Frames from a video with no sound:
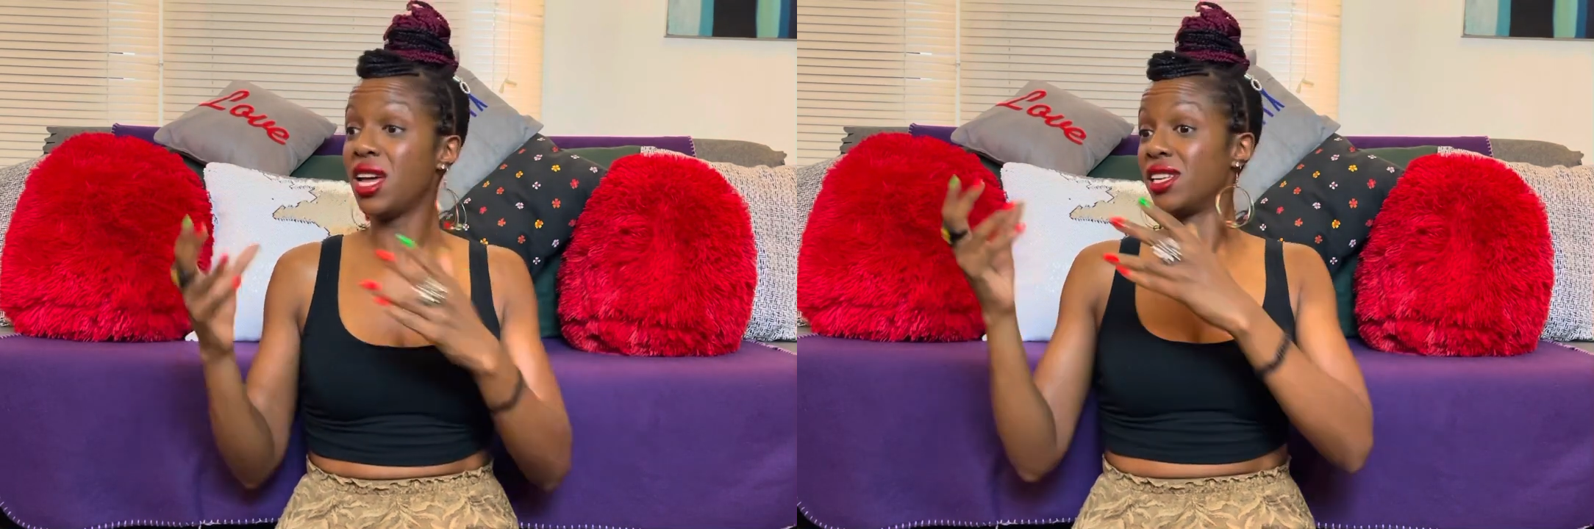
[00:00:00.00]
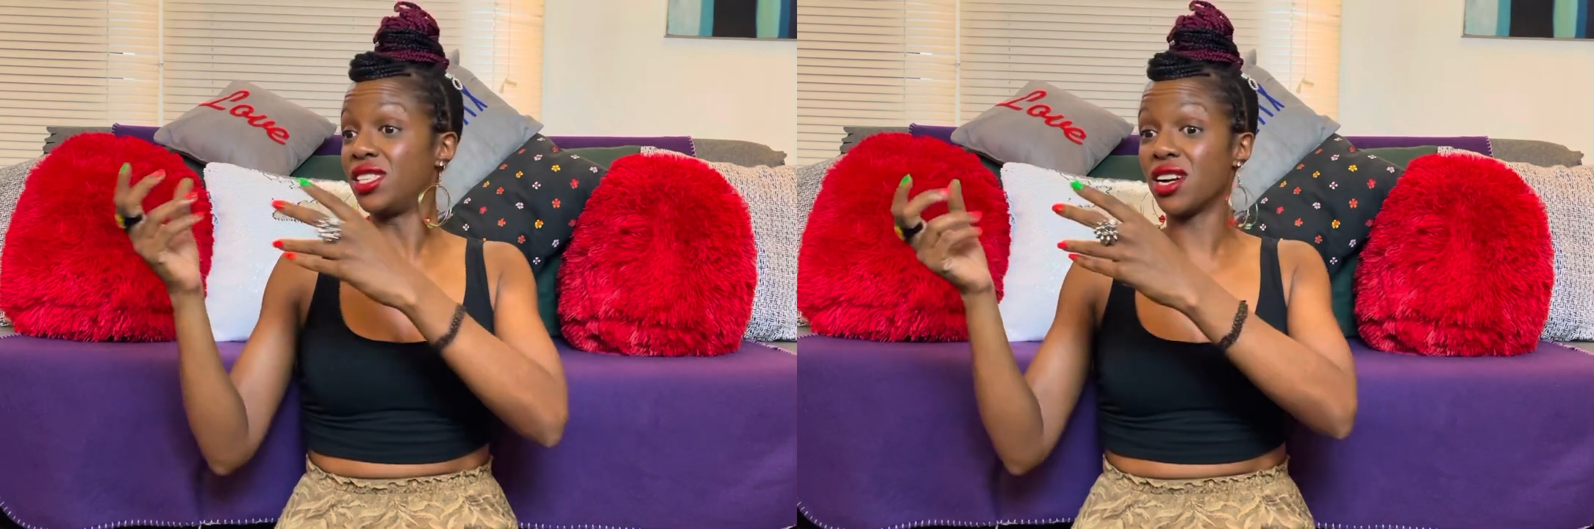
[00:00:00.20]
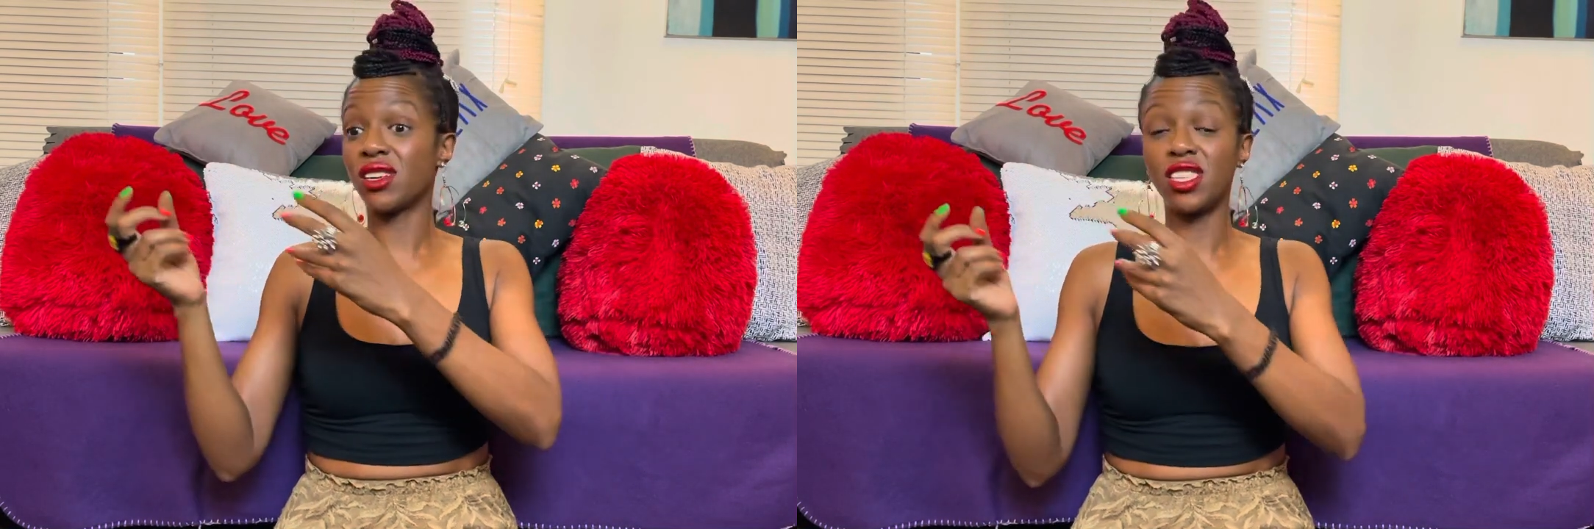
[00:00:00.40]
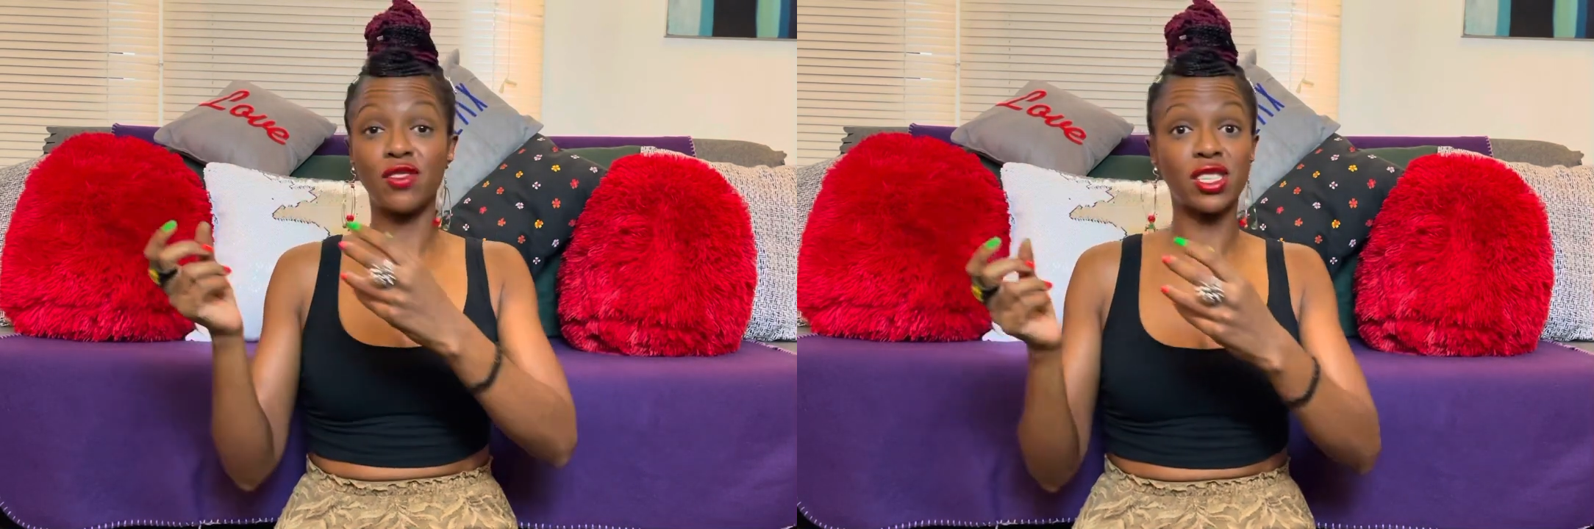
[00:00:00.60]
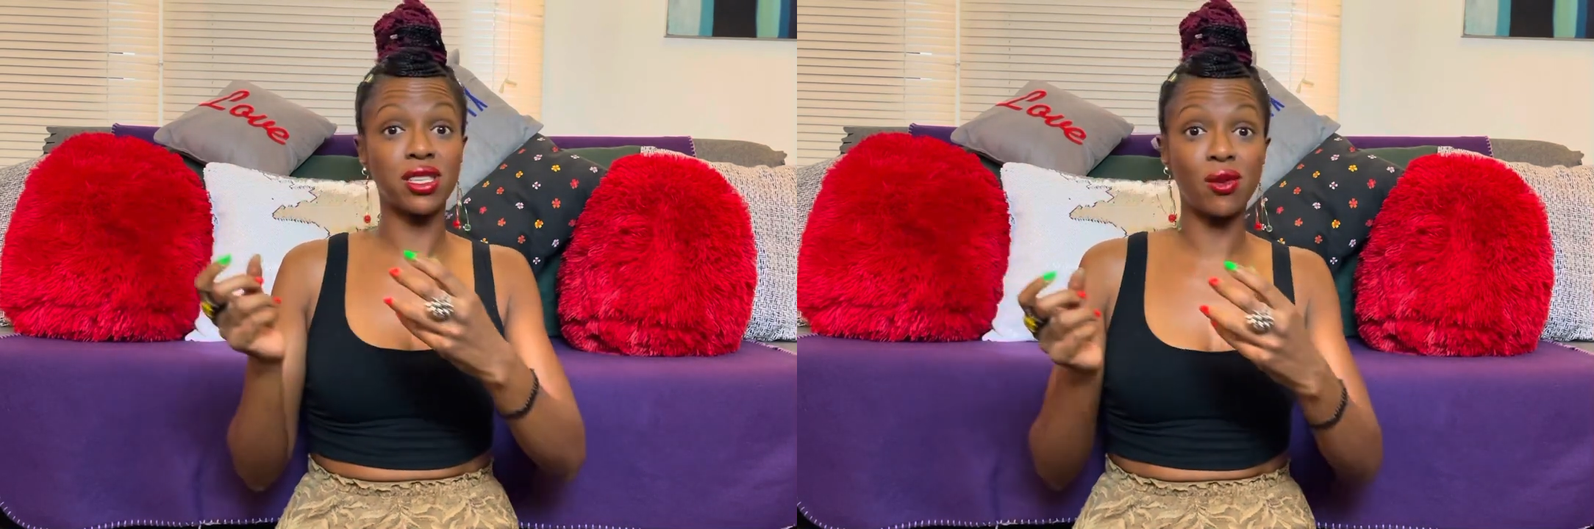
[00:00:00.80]
Derrick's even
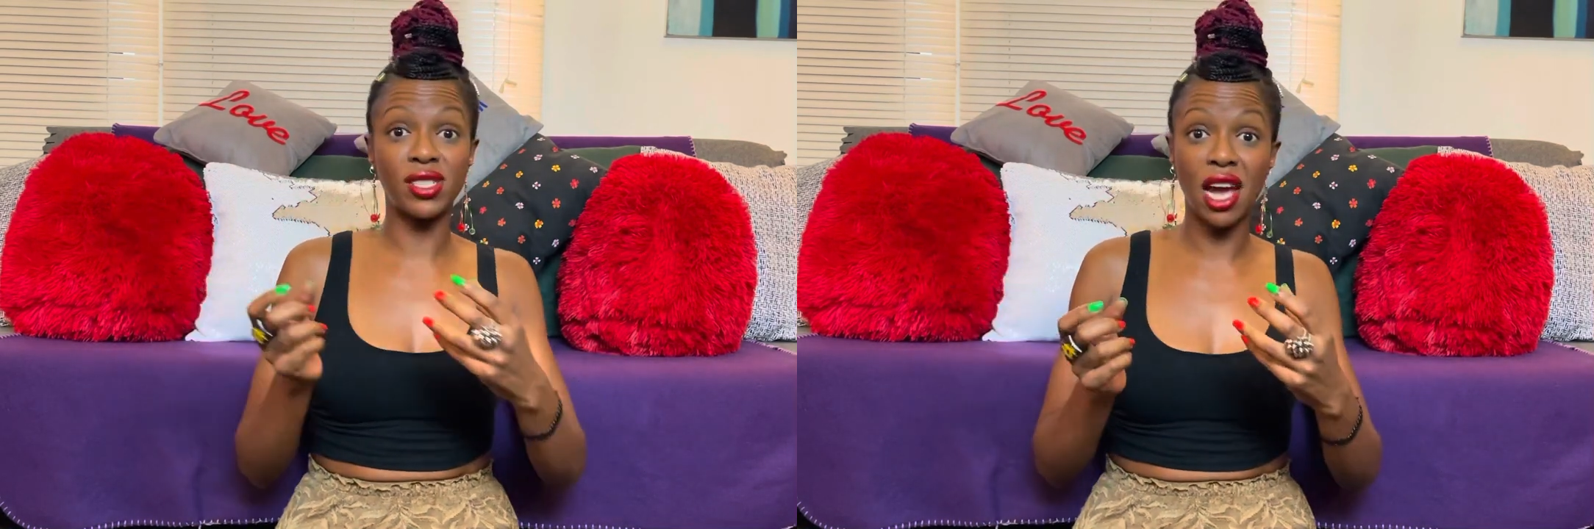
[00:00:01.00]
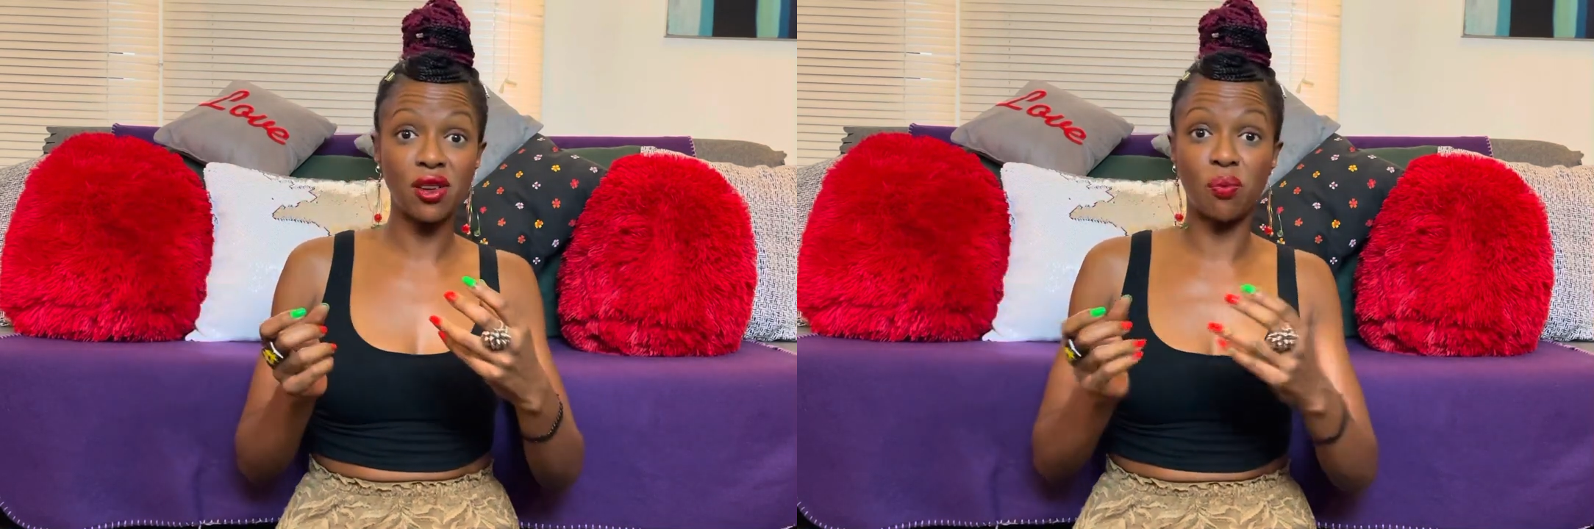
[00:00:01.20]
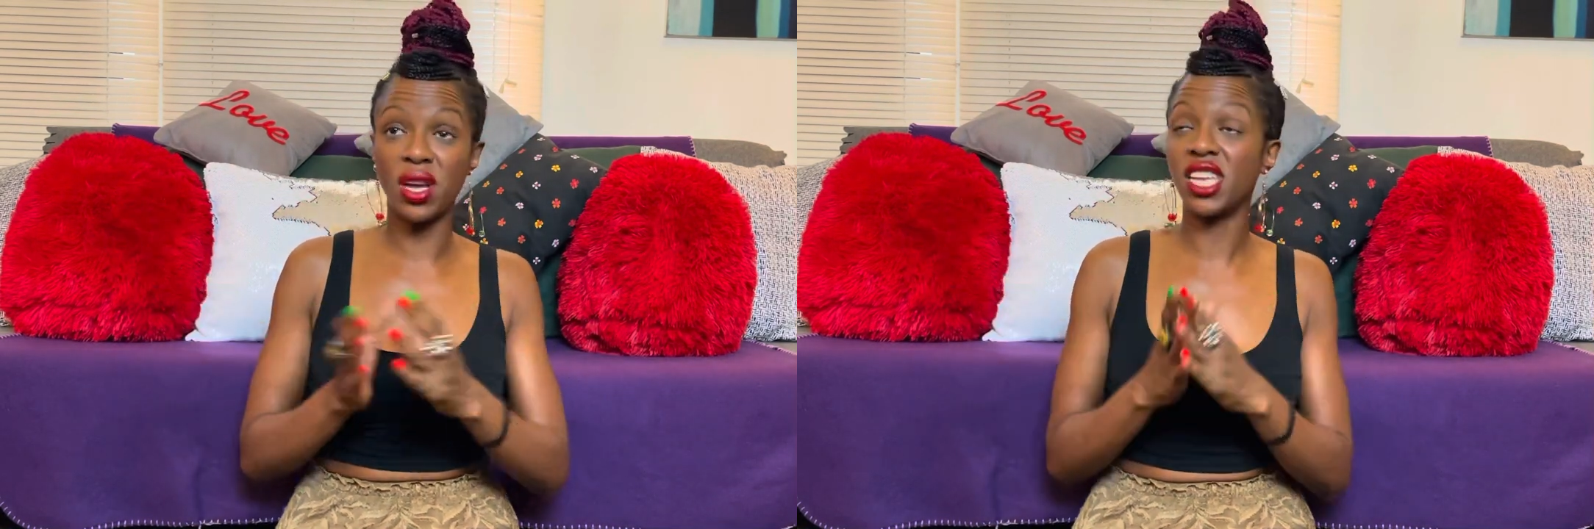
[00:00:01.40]
slowed down a bit.